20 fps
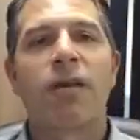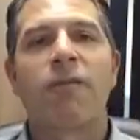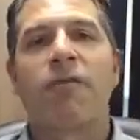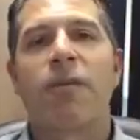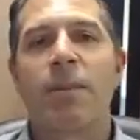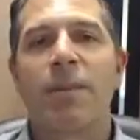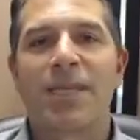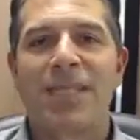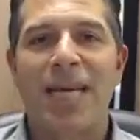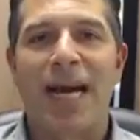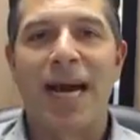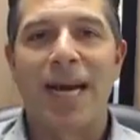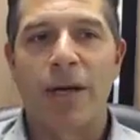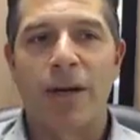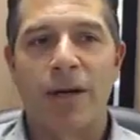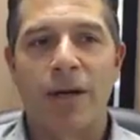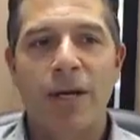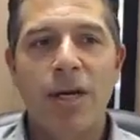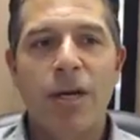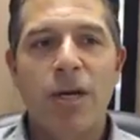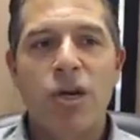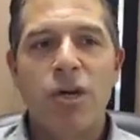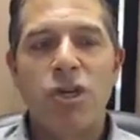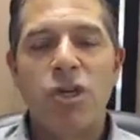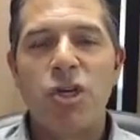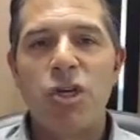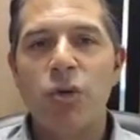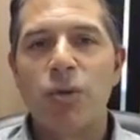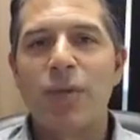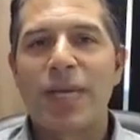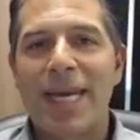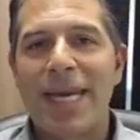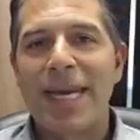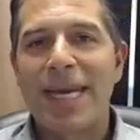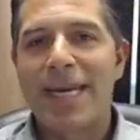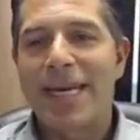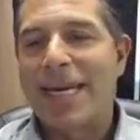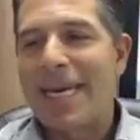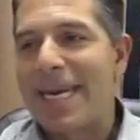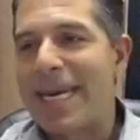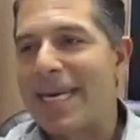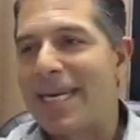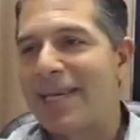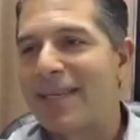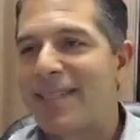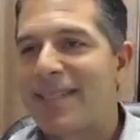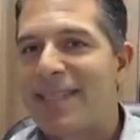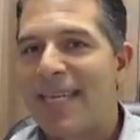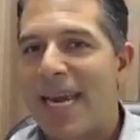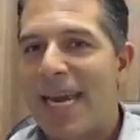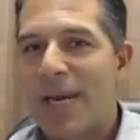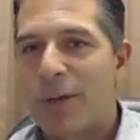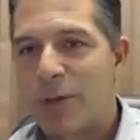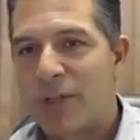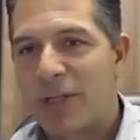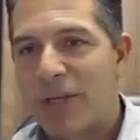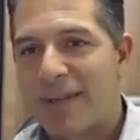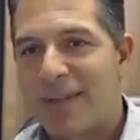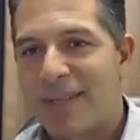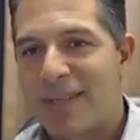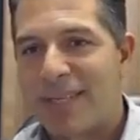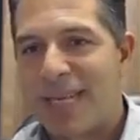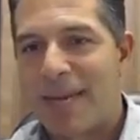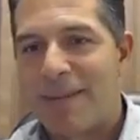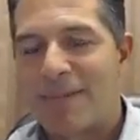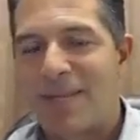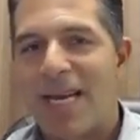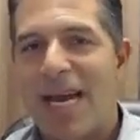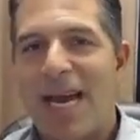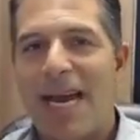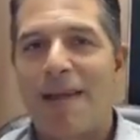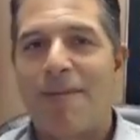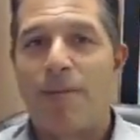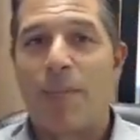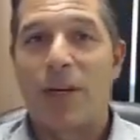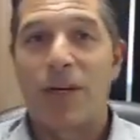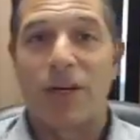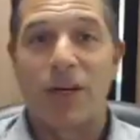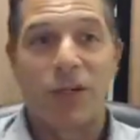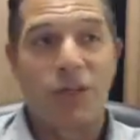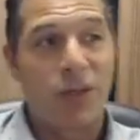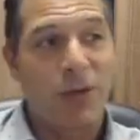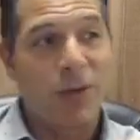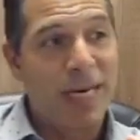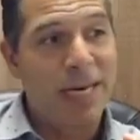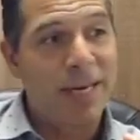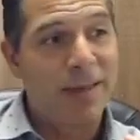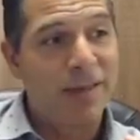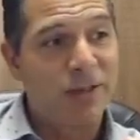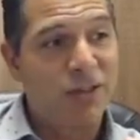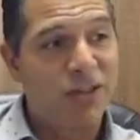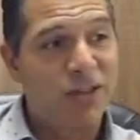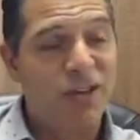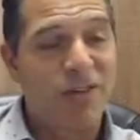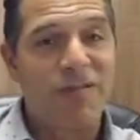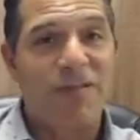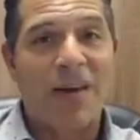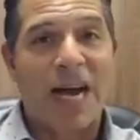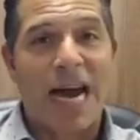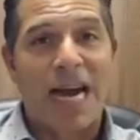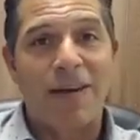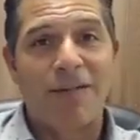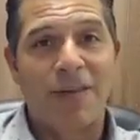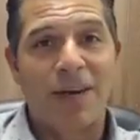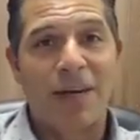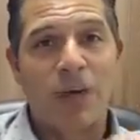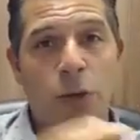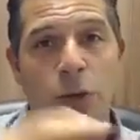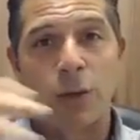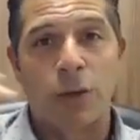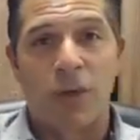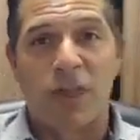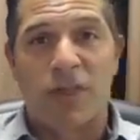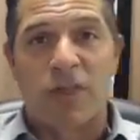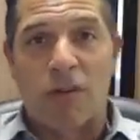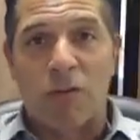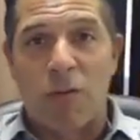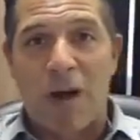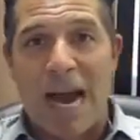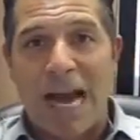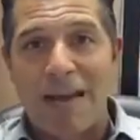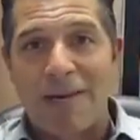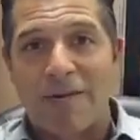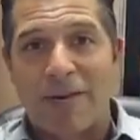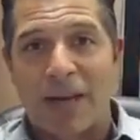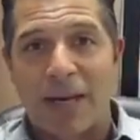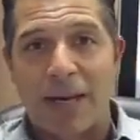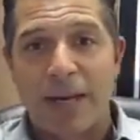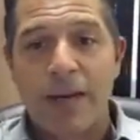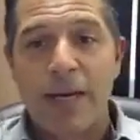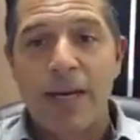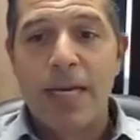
from a tiger, you can't eat a sandwich at the same time because you're either surviving or thriving.